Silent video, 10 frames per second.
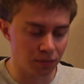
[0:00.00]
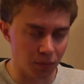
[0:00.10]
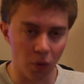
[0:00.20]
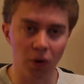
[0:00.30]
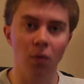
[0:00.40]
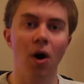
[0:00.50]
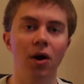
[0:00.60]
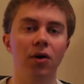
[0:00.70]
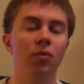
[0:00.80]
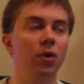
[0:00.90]
boil
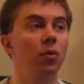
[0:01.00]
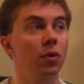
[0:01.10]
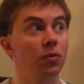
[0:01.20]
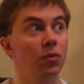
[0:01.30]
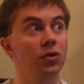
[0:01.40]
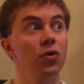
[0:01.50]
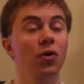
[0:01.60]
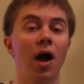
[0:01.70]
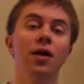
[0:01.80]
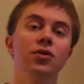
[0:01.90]
water. We
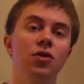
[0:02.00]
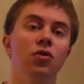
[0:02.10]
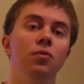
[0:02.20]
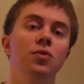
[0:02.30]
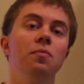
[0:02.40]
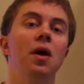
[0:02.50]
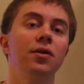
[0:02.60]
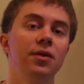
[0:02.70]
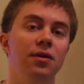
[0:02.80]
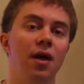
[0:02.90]
took ice cubes,
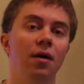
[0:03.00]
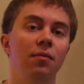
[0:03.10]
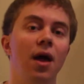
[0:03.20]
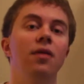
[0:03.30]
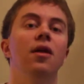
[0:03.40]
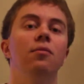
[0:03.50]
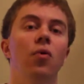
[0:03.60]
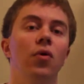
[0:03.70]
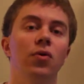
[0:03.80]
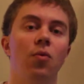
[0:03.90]
melted them, and then
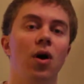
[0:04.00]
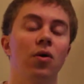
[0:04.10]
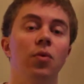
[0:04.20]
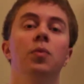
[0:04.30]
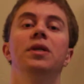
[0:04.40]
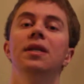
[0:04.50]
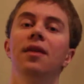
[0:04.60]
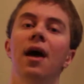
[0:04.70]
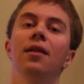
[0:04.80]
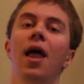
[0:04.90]
boiled the water. When we did
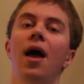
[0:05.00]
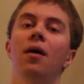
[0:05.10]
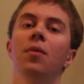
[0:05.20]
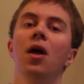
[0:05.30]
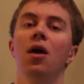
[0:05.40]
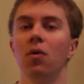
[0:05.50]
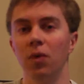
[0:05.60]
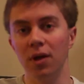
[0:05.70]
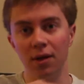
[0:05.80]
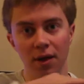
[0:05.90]
that lab,
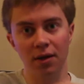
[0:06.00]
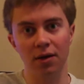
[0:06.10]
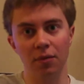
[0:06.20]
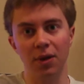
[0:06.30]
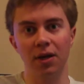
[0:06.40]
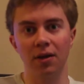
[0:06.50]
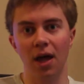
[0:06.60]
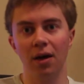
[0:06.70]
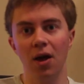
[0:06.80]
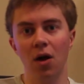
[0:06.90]
we ended up getting
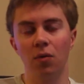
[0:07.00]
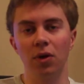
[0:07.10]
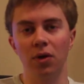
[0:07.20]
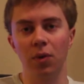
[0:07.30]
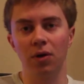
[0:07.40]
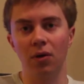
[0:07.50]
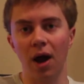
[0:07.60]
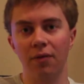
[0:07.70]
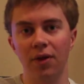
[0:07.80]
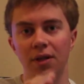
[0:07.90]
that really weird
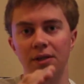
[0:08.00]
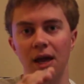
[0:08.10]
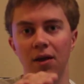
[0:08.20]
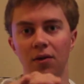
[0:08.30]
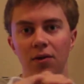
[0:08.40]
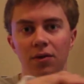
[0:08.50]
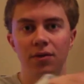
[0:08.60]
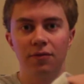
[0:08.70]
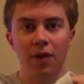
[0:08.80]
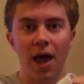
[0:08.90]
graph that's angled,
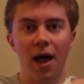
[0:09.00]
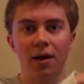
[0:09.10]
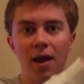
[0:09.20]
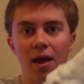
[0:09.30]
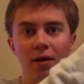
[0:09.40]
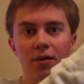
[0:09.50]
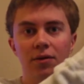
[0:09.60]
flat, and